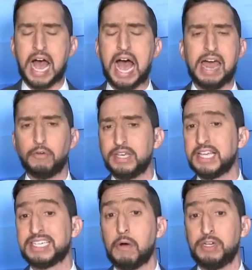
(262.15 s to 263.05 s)
I don't think
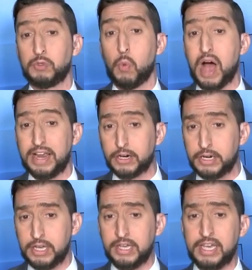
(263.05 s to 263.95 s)
that's how he's
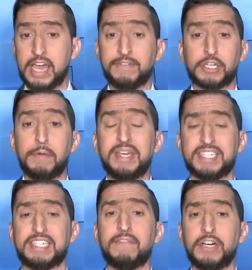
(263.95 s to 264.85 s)
wired. If it's going to be a
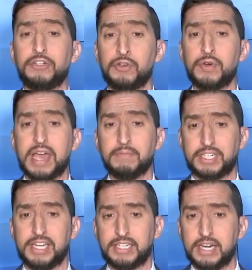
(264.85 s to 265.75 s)
72-game
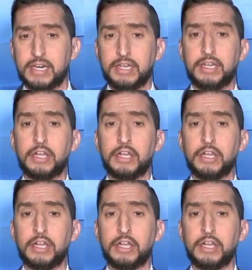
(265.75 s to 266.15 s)
season,